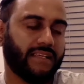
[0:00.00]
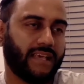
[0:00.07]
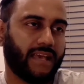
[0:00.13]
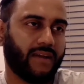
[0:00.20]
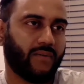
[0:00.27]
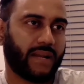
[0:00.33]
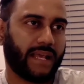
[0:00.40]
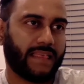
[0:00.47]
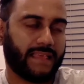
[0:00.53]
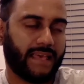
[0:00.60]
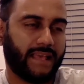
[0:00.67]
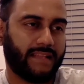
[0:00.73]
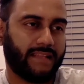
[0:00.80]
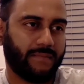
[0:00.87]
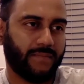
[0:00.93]

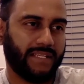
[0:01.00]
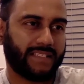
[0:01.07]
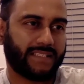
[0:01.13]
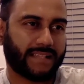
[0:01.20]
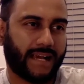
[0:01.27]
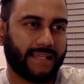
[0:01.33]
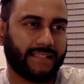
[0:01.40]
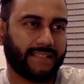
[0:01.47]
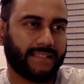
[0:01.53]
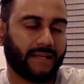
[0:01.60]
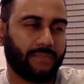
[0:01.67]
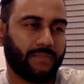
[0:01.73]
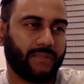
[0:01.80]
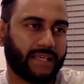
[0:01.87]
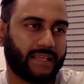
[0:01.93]
and me sizing
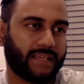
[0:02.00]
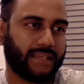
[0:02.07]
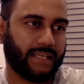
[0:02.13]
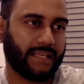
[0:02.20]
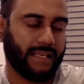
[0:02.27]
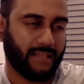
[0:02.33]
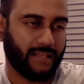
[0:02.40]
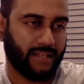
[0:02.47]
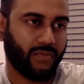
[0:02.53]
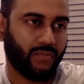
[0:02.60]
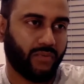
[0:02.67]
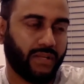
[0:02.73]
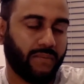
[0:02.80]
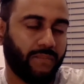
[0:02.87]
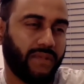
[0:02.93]
up,
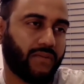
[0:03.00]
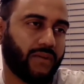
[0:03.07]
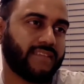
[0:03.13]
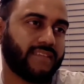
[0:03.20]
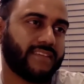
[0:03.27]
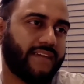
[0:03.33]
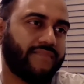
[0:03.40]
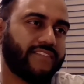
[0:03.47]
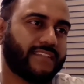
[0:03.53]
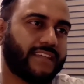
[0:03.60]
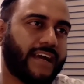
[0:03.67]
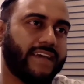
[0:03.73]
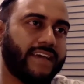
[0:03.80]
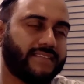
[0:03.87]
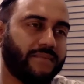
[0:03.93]
would it be great to have this
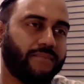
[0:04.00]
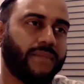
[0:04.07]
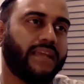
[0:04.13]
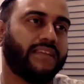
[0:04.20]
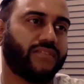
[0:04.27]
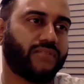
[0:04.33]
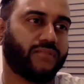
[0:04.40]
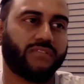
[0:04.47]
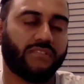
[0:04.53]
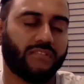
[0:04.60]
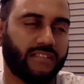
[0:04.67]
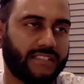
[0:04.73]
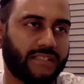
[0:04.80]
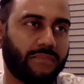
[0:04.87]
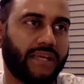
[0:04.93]
guy as a mentor or
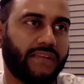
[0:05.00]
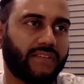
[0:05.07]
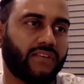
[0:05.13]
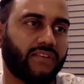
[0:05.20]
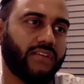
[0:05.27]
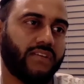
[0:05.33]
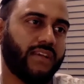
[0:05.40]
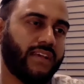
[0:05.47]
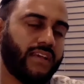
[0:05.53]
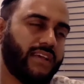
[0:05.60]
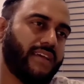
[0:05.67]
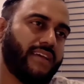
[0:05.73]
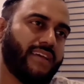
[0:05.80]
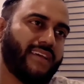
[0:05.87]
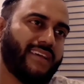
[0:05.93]
girl as a mentor?
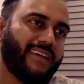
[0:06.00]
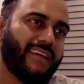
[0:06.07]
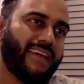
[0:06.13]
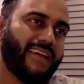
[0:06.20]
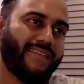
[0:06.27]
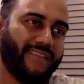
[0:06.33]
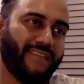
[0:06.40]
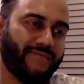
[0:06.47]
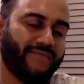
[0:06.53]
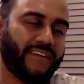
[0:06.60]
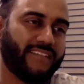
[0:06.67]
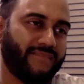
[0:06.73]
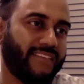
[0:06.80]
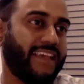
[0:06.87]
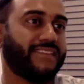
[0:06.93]
And
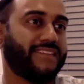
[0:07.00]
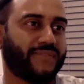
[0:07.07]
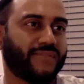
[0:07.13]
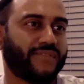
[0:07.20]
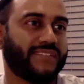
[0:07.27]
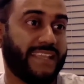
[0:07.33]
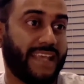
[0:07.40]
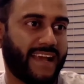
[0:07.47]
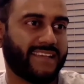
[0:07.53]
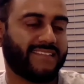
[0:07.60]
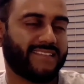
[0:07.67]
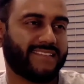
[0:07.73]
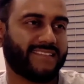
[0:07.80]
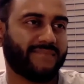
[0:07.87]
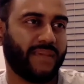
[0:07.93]
then the answer is
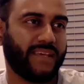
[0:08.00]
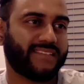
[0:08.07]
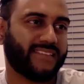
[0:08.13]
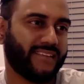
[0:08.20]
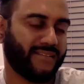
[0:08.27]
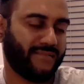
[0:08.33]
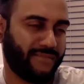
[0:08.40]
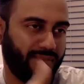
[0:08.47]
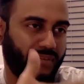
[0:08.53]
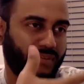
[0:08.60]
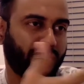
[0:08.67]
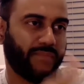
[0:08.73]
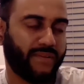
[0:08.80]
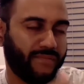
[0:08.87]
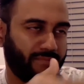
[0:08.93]
yes, based on
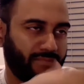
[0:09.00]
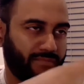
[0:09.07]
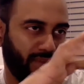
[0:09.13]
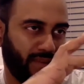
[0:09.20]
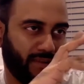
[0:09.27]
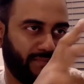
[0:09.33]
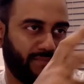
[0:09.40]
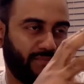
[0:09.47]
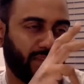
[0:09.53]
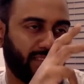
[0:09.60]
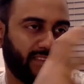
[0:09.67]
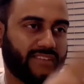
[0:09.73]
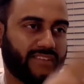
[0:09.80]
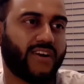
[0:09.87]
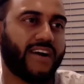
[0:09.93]
what
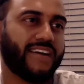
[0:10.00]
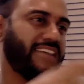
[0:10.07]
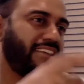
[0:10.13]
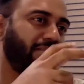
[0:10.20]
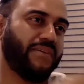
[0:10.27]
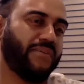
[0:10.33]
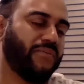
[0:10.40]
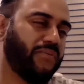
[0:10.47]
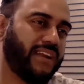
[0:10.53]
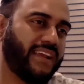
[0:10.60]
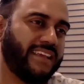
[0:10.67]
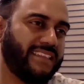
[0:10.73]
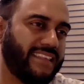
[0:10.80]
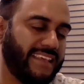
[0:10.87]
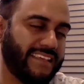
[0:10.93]
they're talking about, what
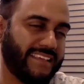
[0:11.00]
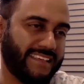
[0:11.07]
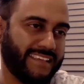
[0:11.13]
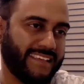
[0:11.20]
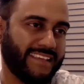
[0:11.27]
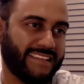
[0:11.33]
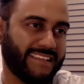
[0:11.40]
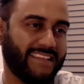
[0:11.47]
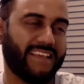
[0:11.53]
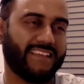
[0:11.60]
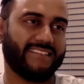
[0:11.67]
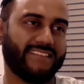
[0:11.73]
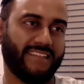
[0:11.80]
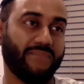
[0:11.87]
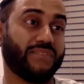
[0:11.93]
I think they
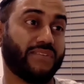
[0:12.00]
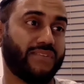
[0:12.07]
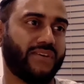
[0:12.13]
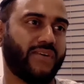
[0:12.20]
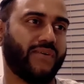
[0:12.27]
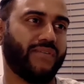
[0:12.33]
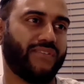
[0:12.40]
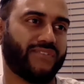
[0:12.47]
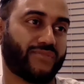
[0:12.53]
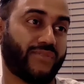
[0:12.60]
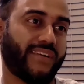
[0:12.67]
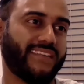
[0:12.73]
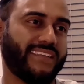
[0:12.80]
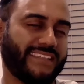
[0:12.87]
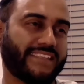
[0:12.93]
seem to know and they're
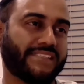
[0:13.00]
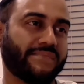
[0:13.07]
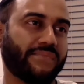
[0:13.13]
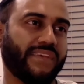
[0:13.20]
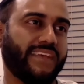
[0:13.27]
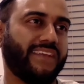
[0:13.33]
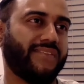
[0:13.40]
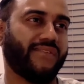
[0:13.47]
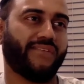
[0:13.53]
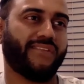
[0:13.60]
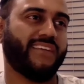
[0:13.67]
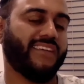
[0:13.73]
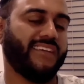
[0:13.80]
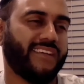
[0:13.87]
struggling to explain or